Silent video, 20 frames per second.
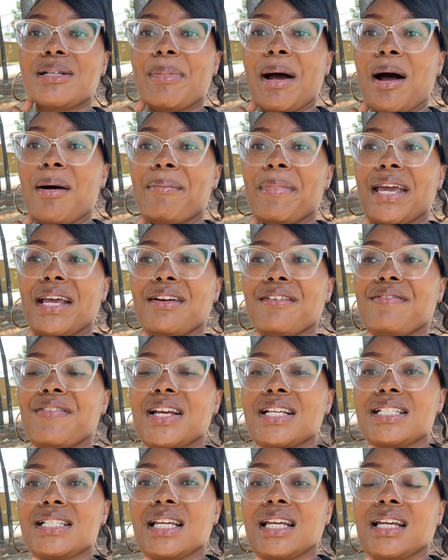about
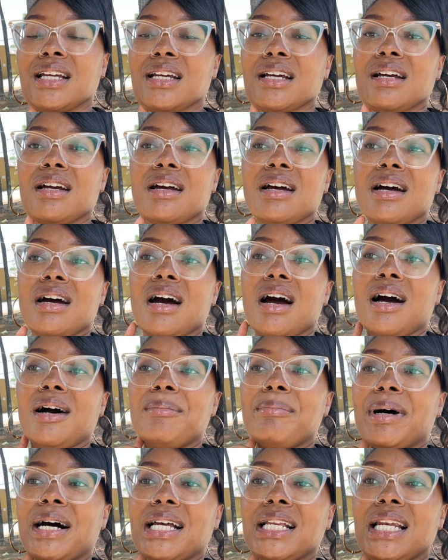manifesting
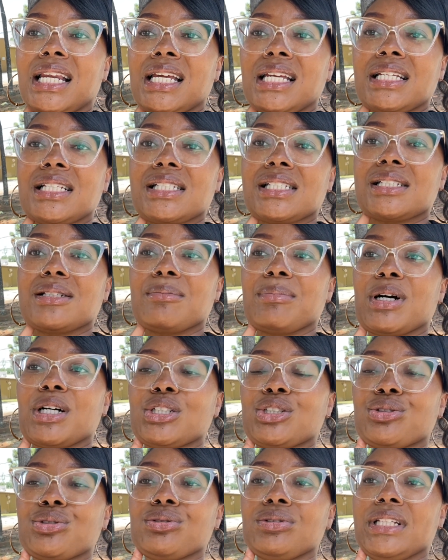abundance,
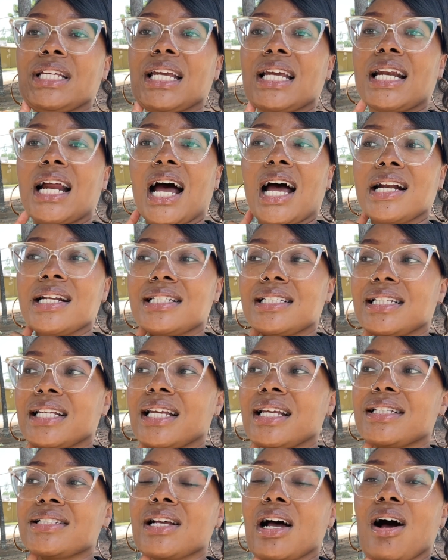but truly and
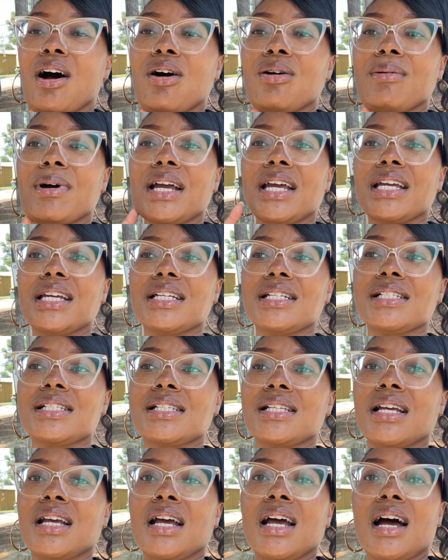honestly, it's
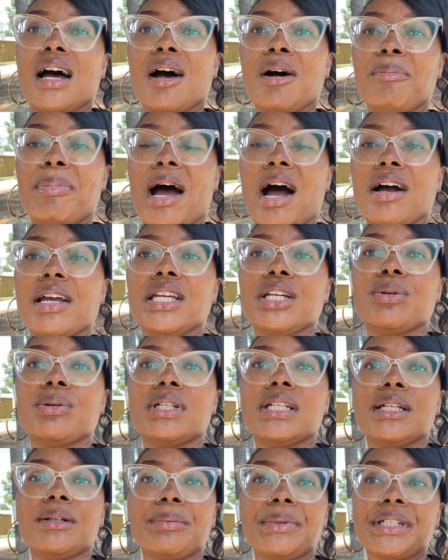always about
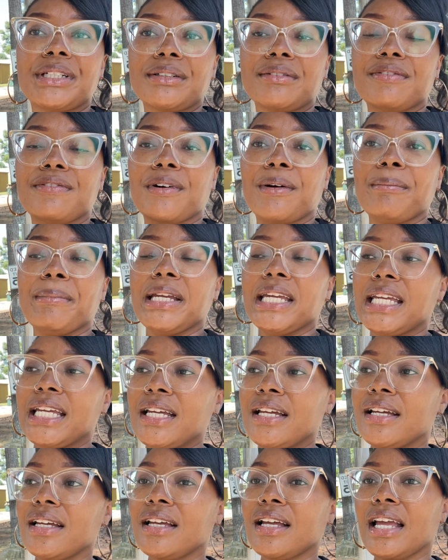equilibrium for me
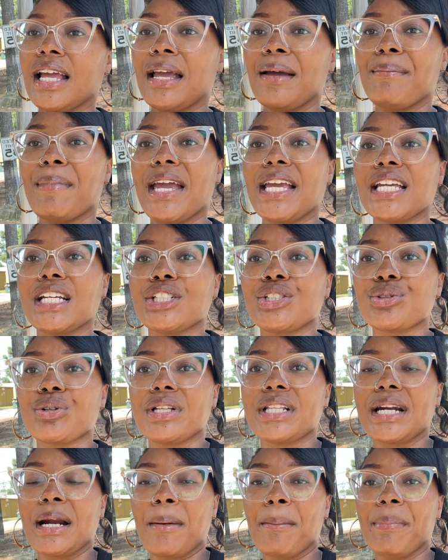and making
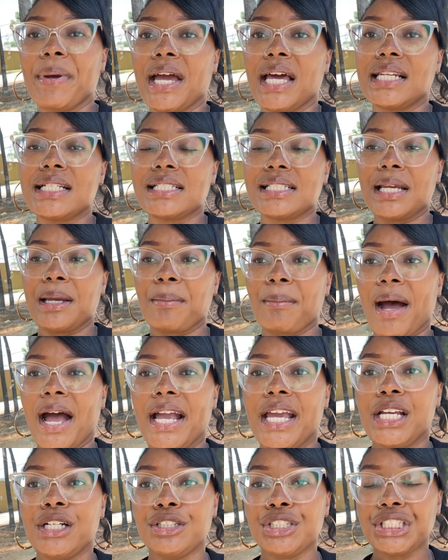sure that I'm balanced in
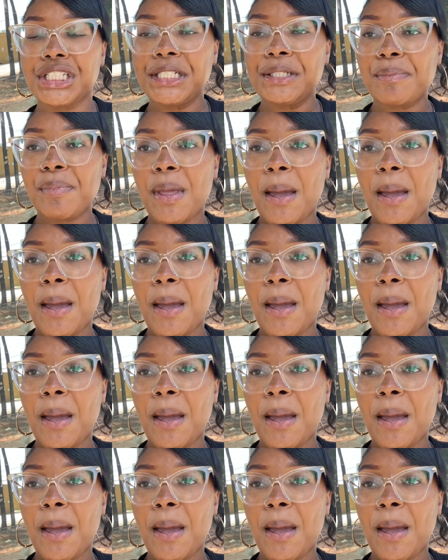my energy.